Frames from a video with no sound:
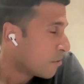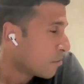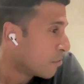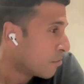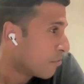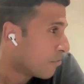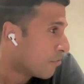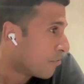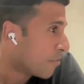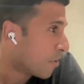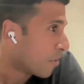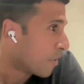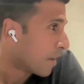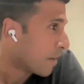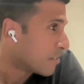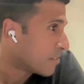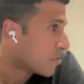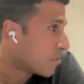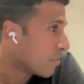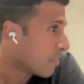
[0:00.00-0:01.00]

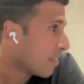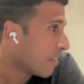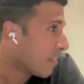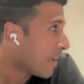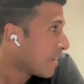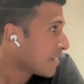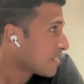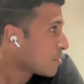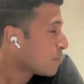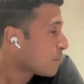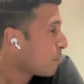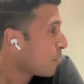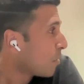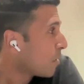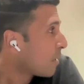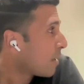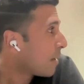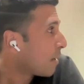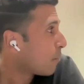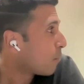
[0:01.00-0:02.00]
Okay. So the last
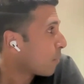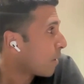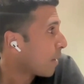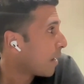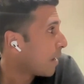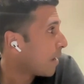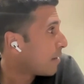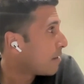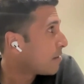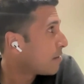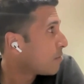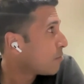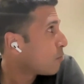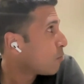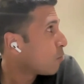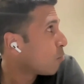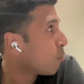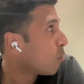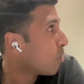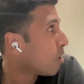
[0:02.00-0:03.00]
book I read
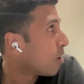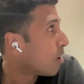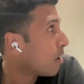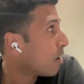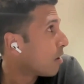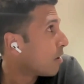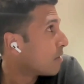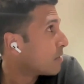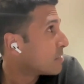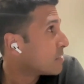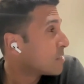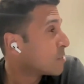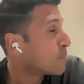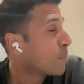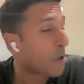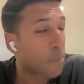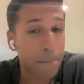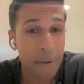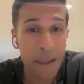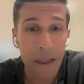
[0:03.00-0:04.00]
was
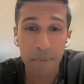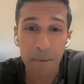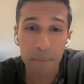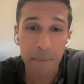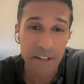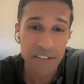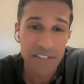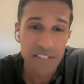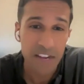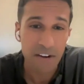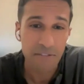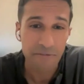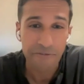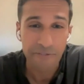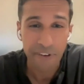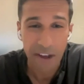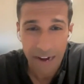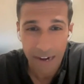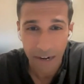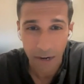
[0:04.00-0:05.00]
this book, Paper Belt on
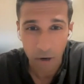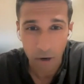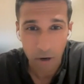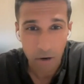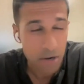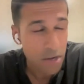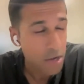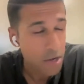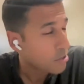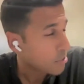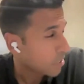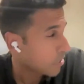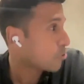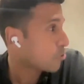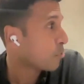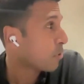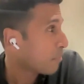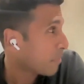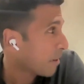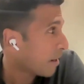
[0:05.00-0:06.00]
Fire. It's
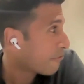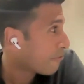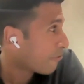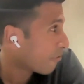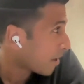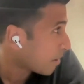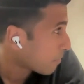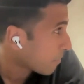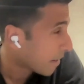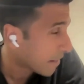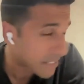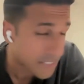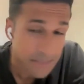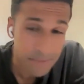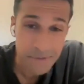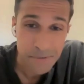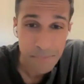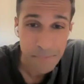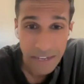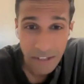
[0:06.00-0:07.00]
actually written by a friend of mine. His
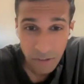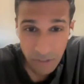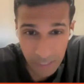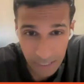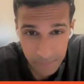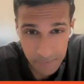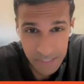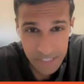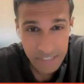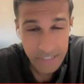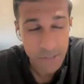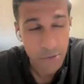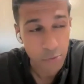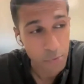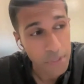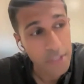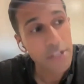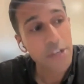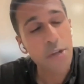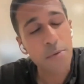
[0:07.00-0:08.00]
name is Michael Gibson. It's
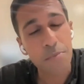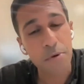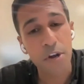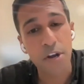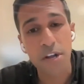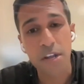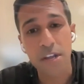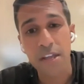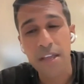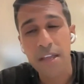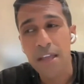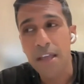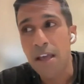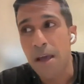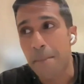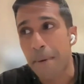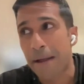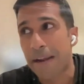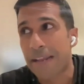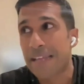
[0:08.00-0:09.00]
a really good book
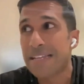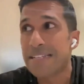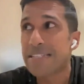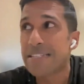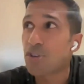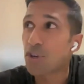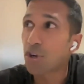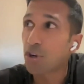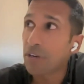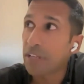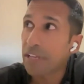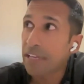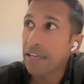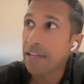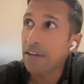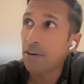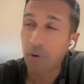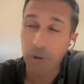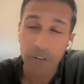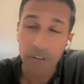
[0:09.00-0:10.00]
about his
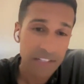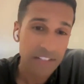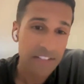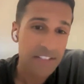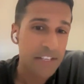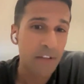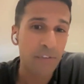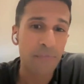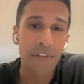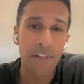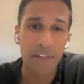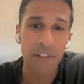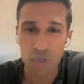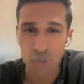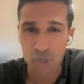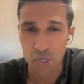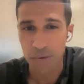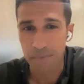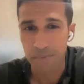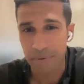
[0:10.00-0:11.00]
journey creating the Teal
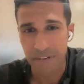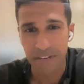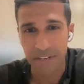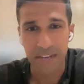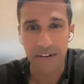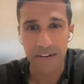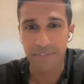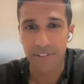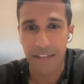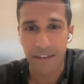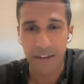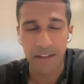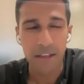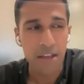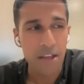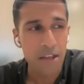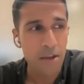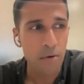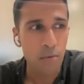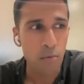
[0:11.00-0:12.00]
Fellowship and kind of like
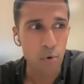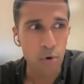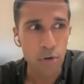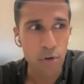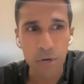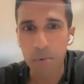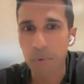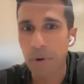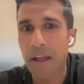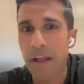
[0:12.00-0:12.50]
rooting